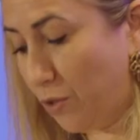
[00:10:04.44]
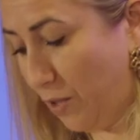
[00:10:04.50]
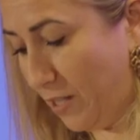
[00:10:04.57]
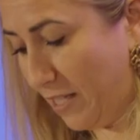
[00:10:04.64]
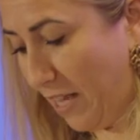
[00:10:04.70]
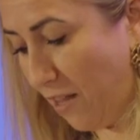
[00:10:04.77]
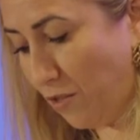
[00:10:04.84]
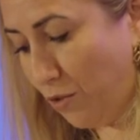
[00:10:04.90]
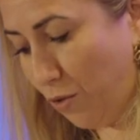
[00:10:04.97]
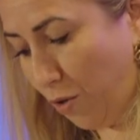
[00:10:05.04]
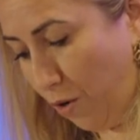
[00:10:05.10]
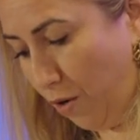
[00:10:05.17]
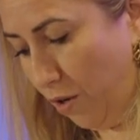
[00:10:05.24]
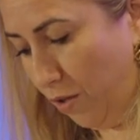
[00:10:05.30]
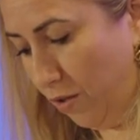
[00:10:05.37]
to stand
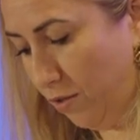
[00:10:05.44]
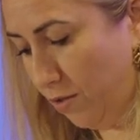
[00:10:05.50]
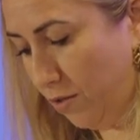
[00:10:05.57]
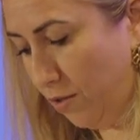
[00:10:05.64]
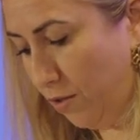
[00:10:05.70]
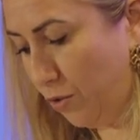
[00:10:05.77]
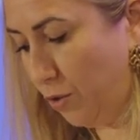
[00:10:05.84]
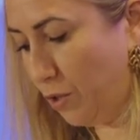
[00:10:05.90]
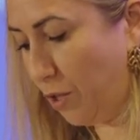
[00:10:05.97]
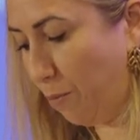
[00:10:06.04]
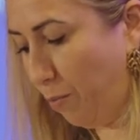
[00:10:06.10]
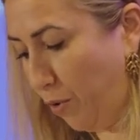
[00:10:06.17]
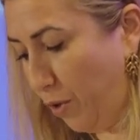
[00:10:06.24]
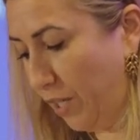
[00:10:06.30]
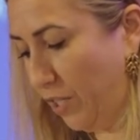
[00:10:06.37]
tall, to
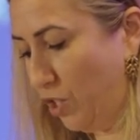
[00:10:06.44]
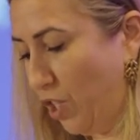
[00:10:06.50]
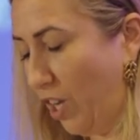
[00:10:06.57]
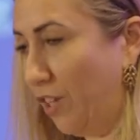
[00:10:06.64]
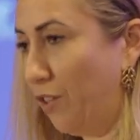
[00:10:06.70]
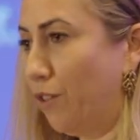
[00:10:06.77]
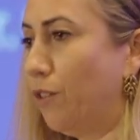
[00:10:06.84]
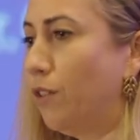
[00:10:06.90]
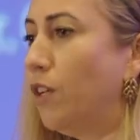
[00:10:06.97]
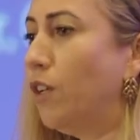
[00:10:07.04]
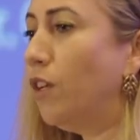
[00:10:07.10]
support each other,